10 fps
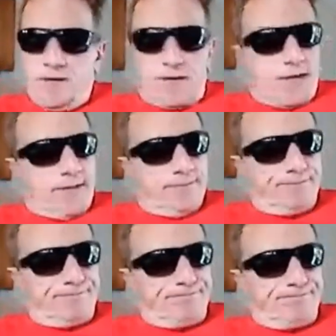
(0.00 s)
okay,
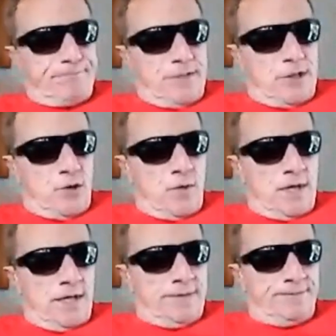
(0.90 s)
you
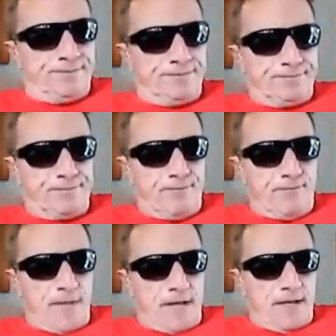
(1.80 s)
know, uh,
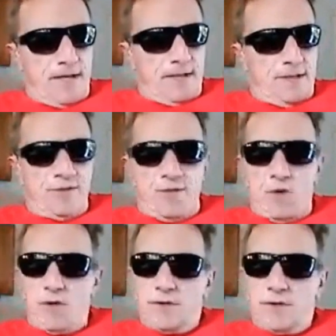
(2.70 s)
you've
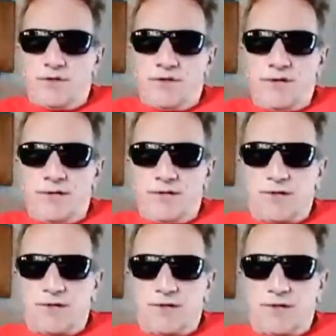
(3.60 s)
all heard Cheese
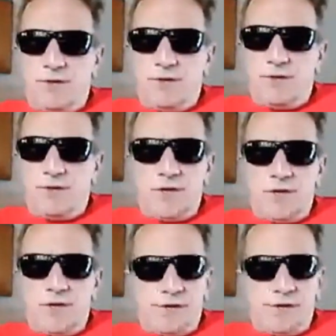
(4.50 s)
show. You've heard my
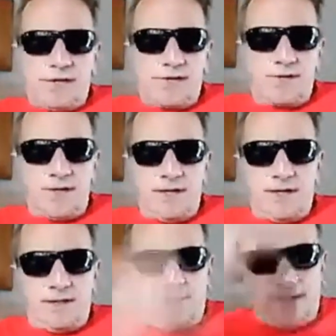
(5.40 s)
show
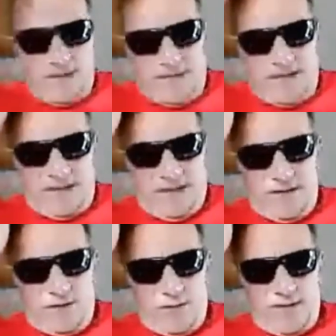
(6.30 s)
yesterday, and
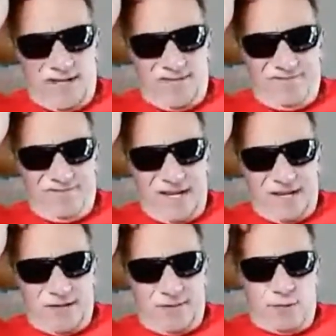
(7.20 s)
what I
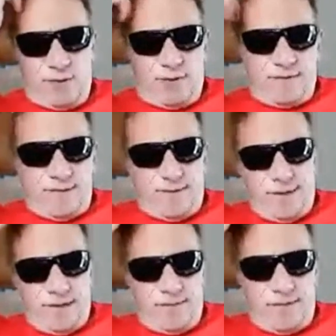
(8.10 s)
actually put
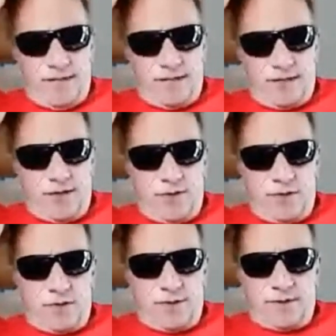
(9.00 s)
upon my
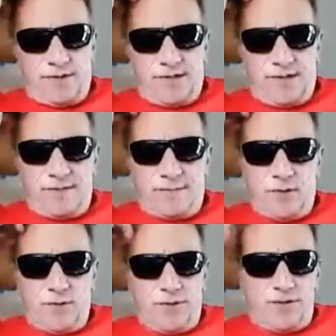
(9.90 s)
show earlier. It's still
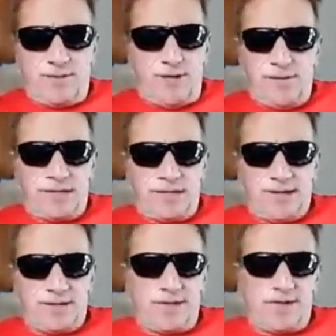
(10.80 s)
uploading, or maybe
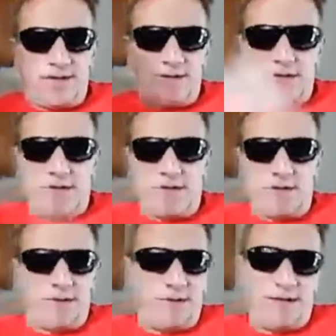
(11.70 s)
it's out there. I don't know. I
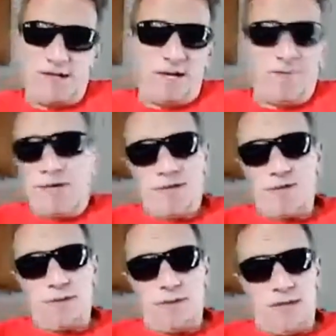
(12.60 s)
thought I'd come on and
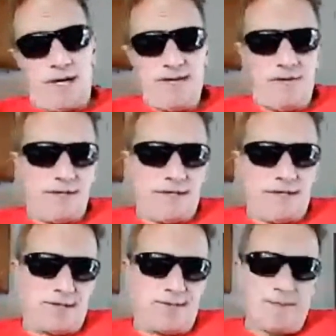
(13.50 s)
do a live on
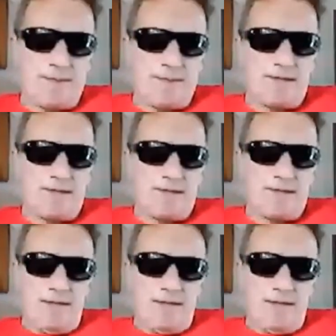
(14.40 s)
this because